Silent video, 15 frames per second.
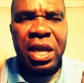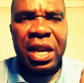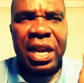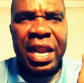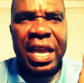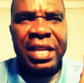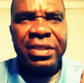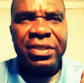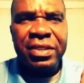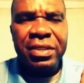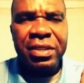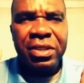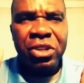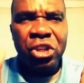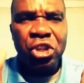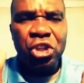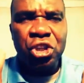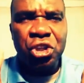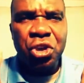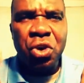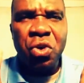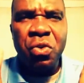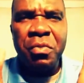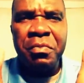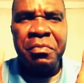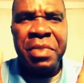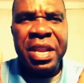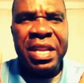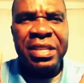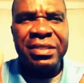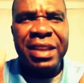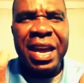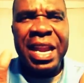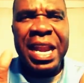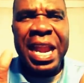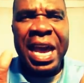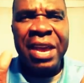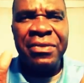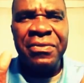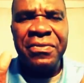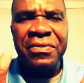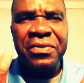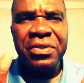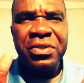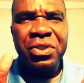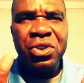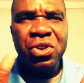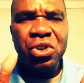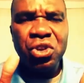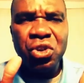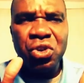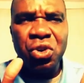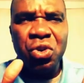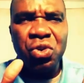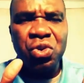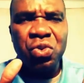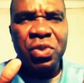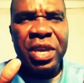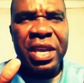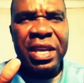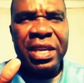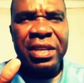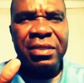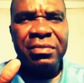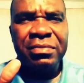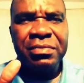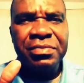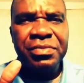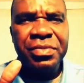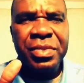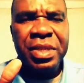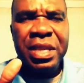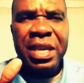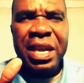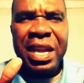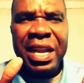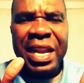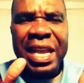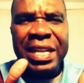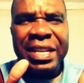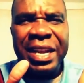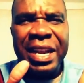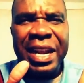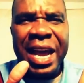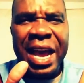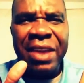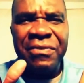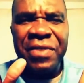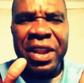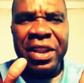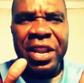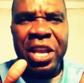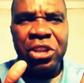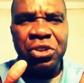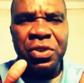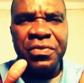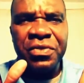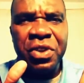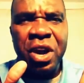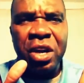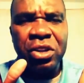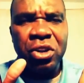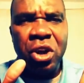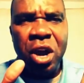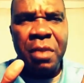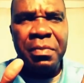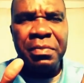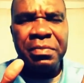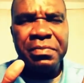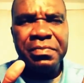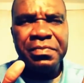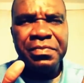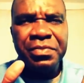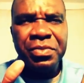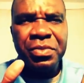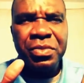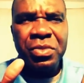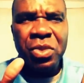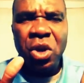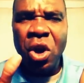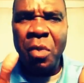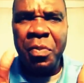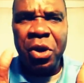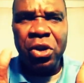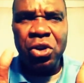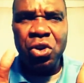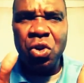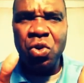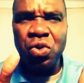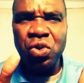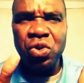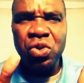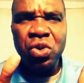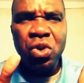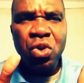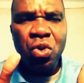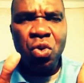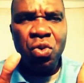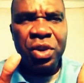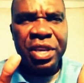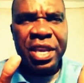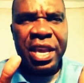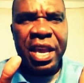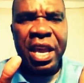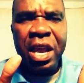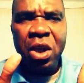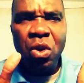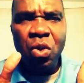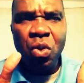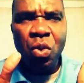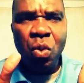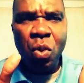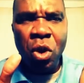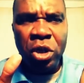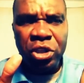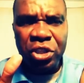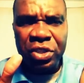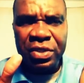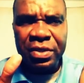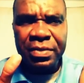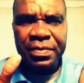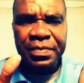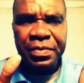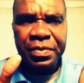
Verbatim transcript: Let this show minister life to those who hear it. Let the life and nature of God come upon those who hear, who watches.